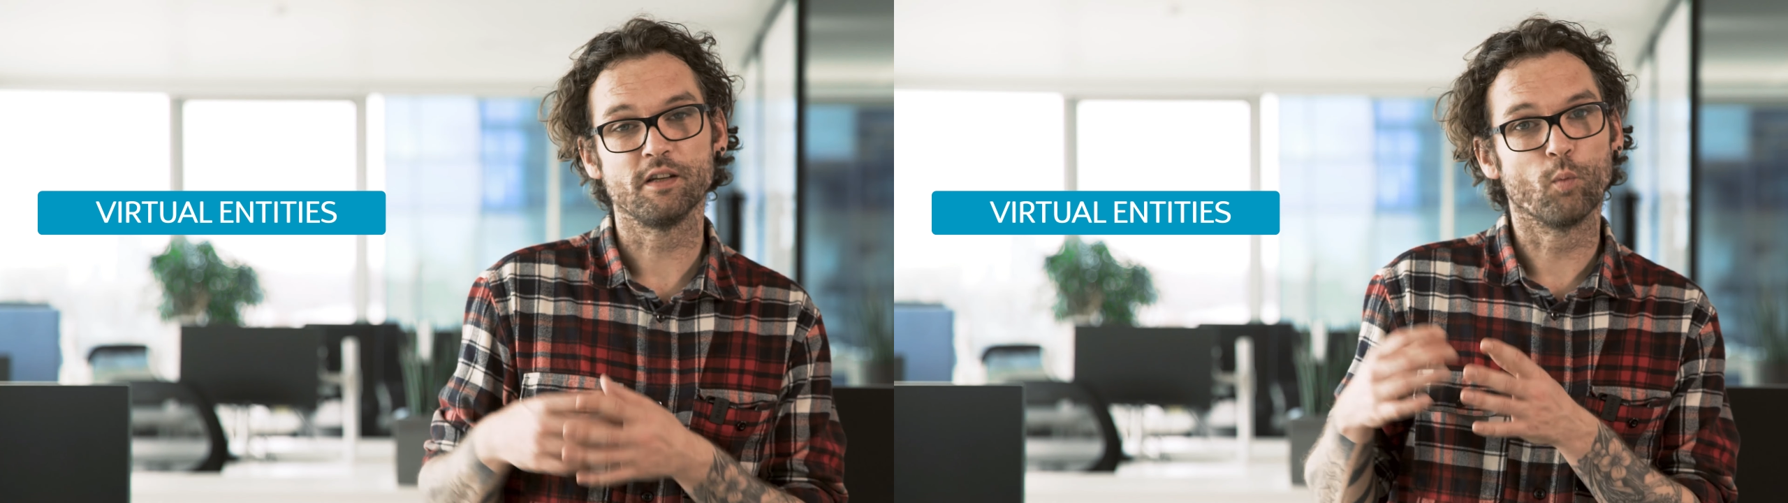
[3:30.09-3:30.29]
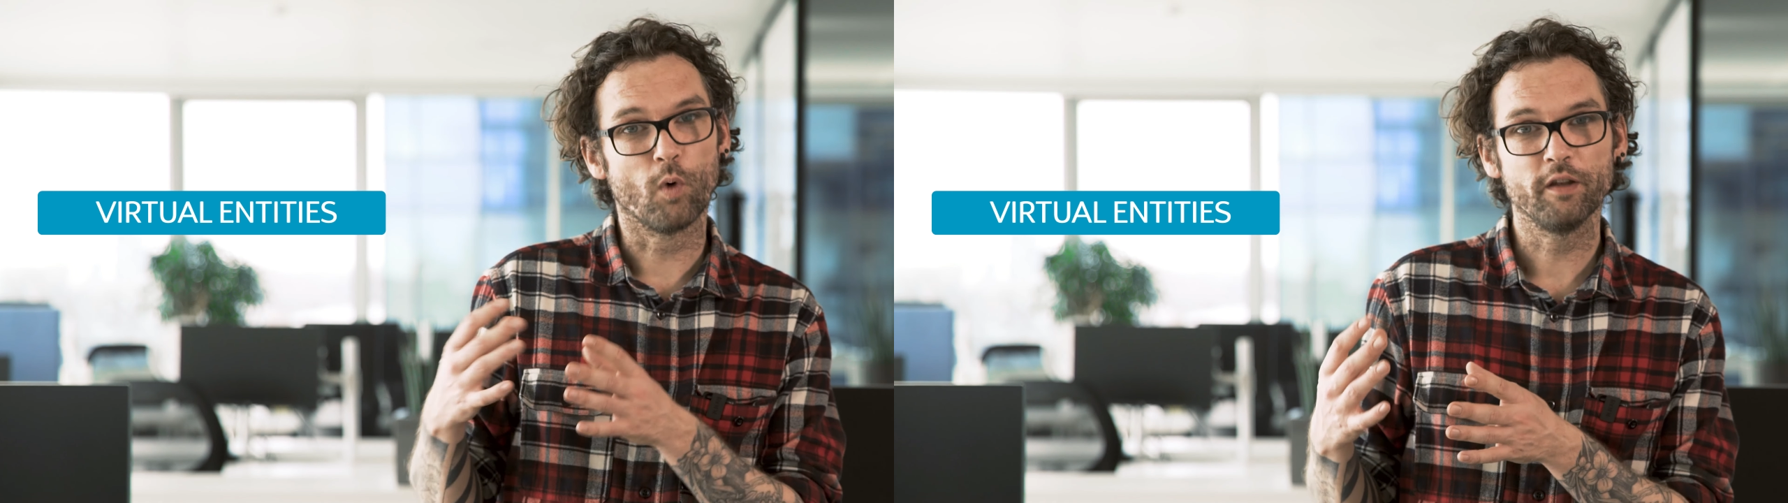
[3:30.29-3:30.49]

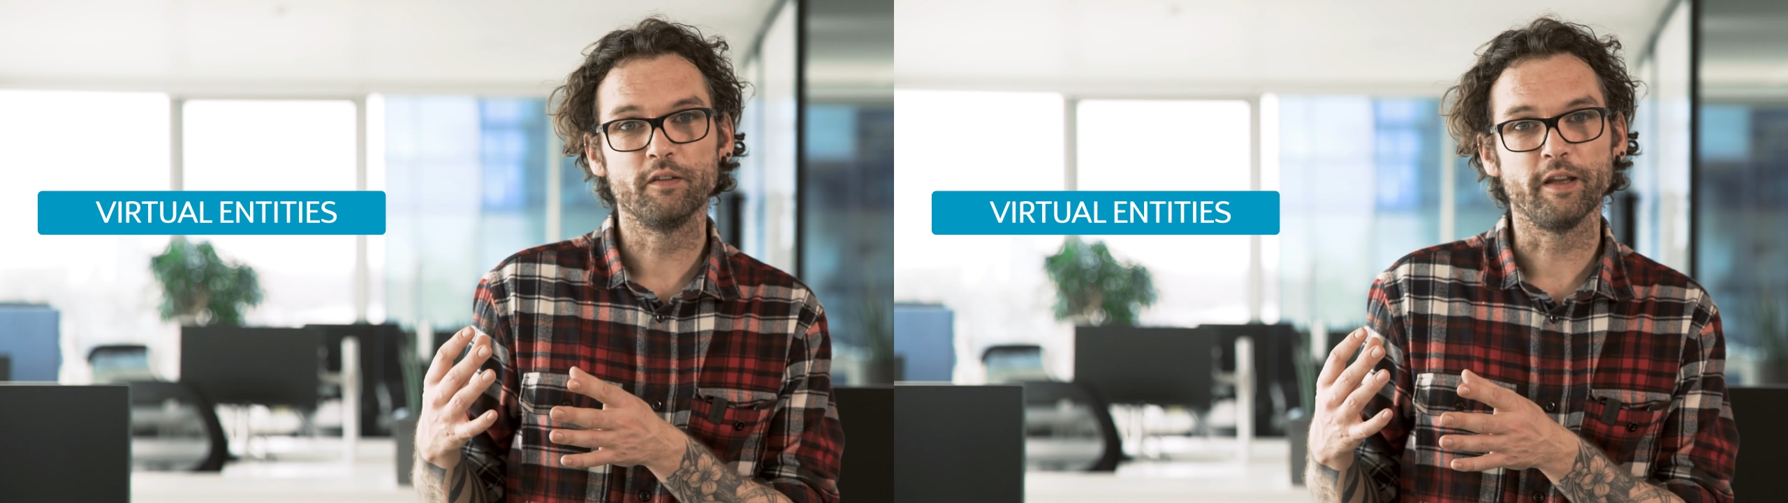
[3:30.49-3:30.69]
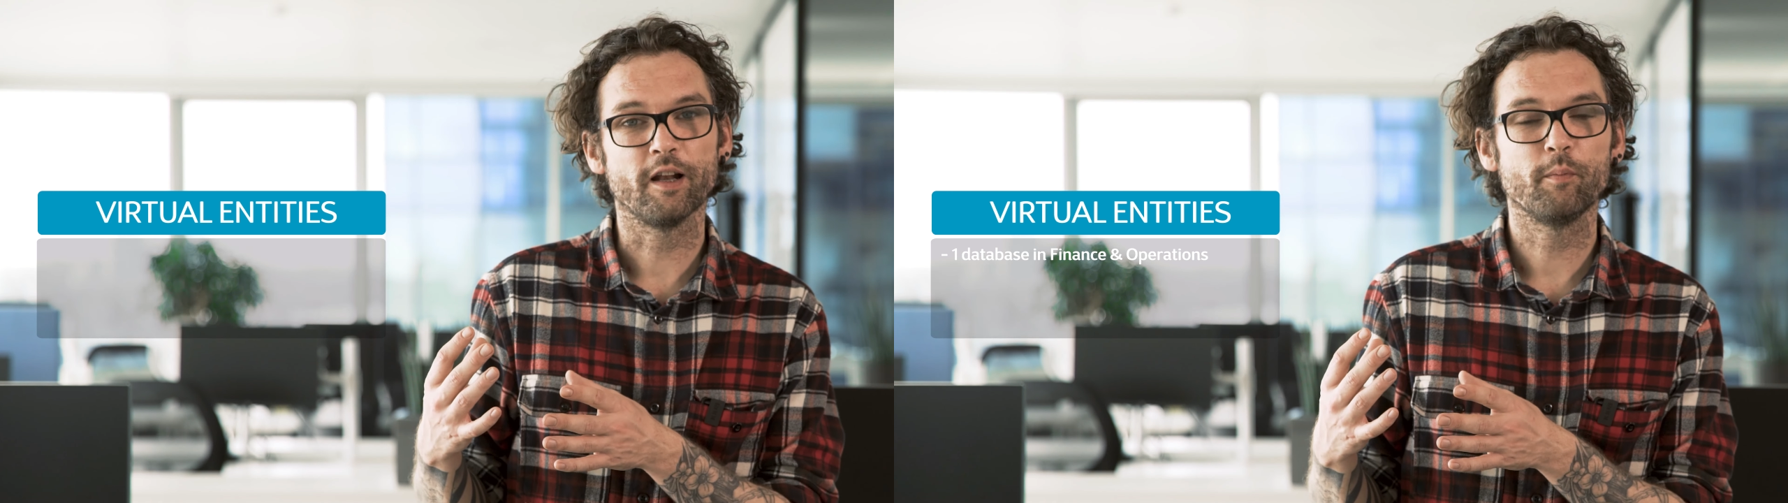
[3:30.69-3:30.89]
in
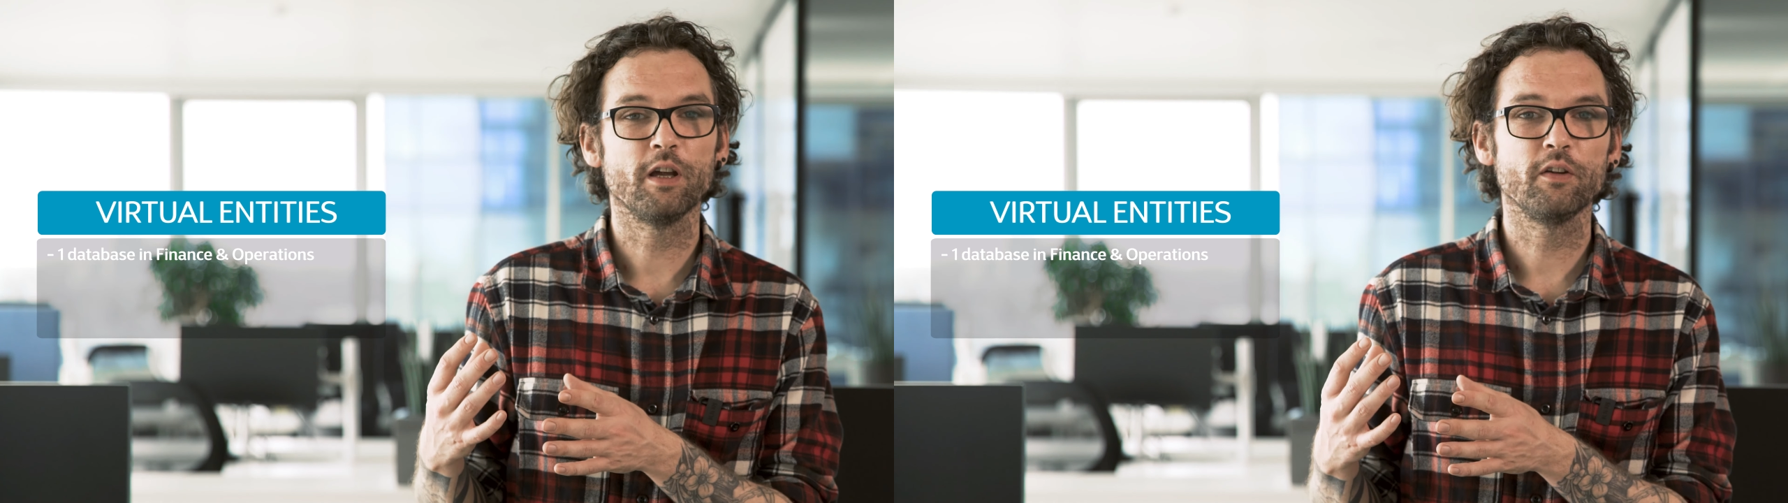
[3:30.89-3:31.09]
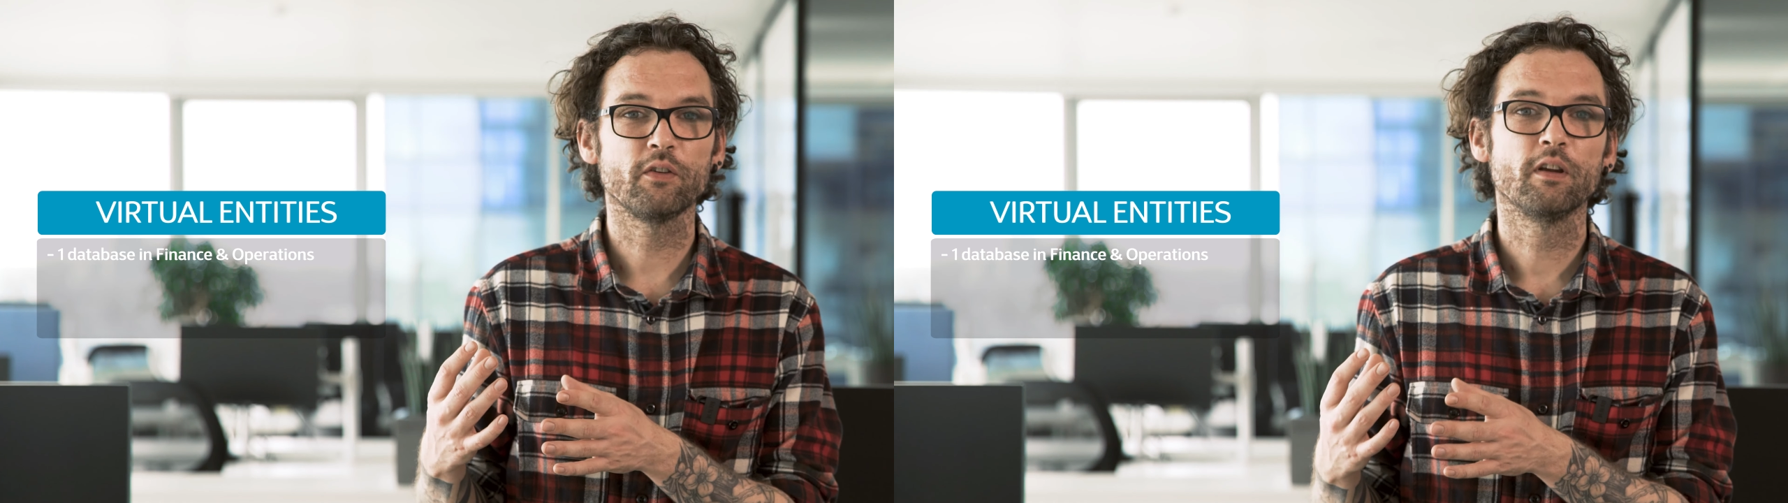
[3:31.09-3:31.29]
one
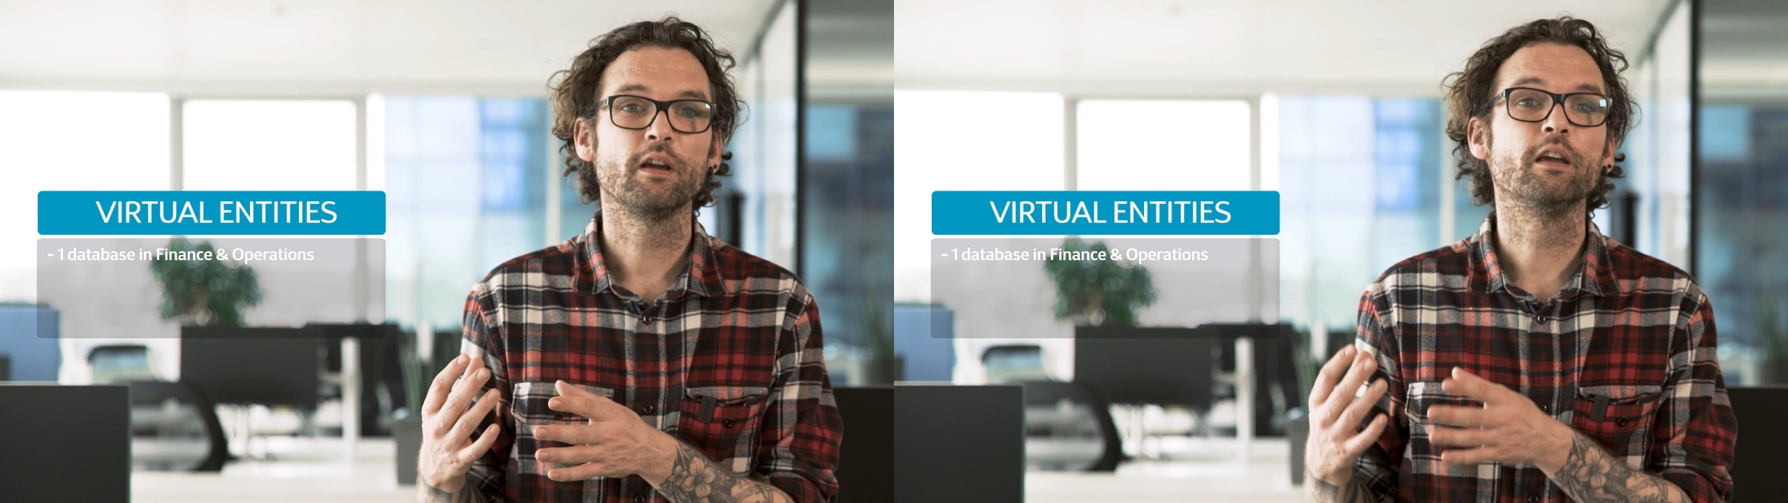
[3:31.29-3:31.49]
database,